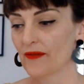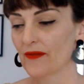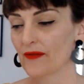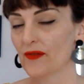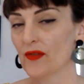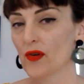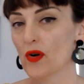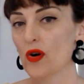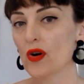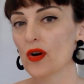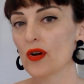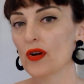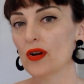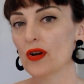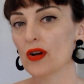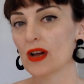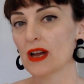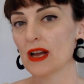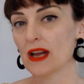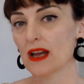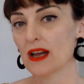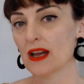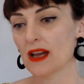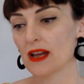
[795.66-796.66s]

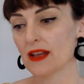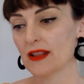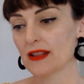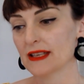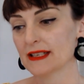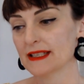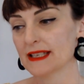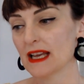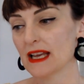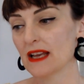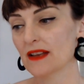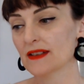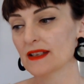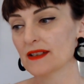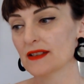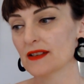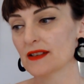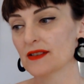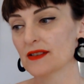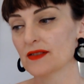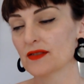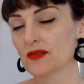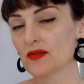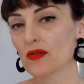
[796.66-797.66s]
that tells us
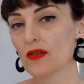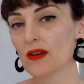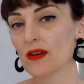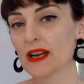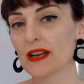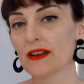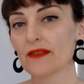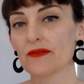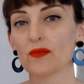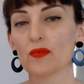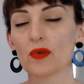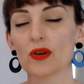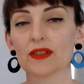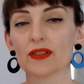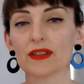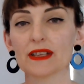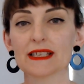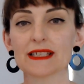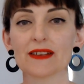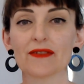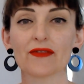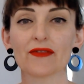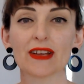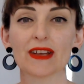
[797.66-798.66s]
the story of what
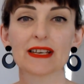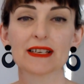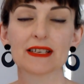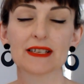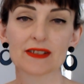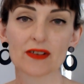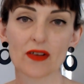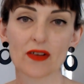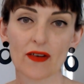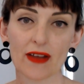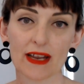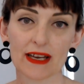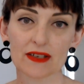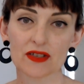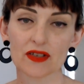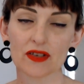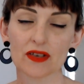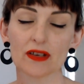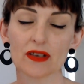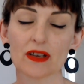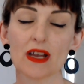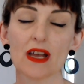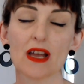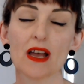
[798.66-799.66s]
this event is going
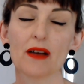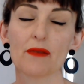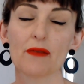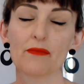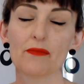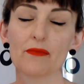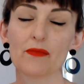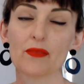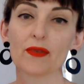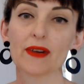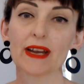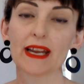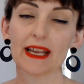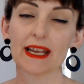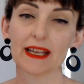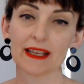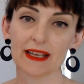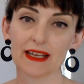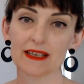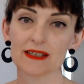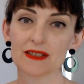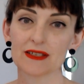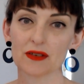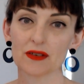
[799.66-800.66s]
to bring
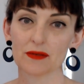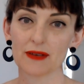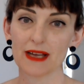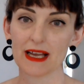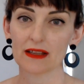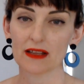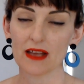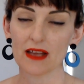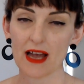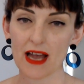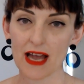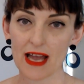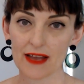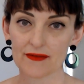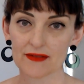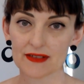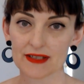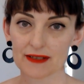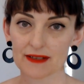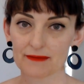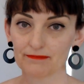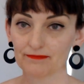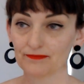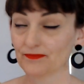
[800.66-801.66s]
into our
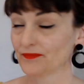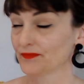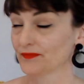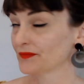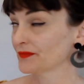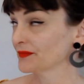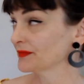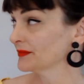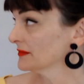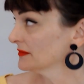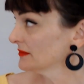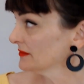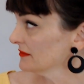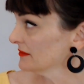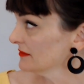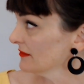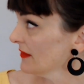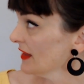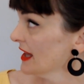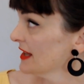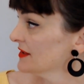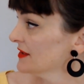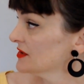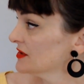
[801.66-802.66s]
lives.
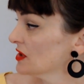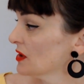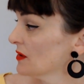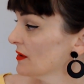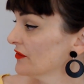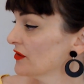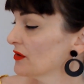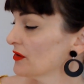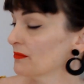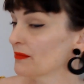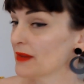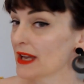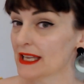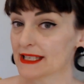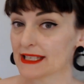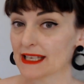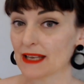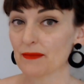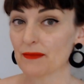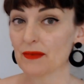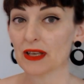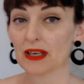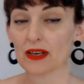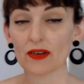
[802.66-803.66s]
And so if you meet
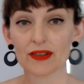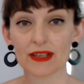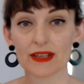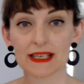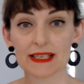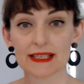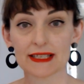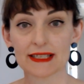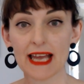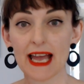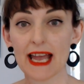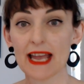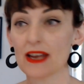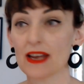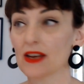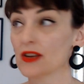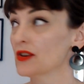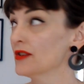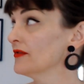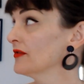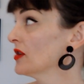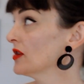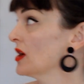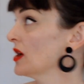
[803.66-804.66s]
someone on this day and
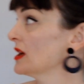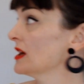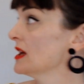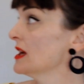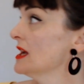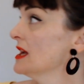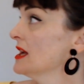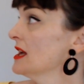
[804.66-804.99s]
you've got